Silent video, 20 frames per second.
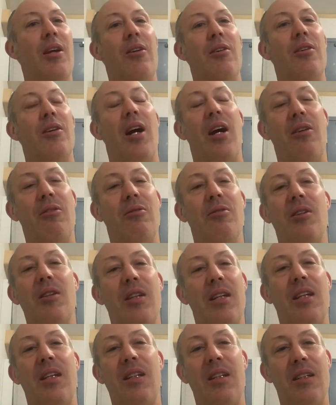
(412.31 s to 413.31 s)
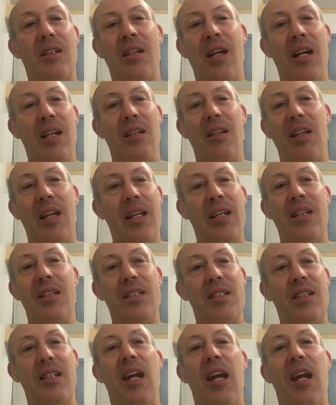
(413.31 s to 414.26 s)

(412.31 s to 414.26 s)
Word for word: I, I really kind of like his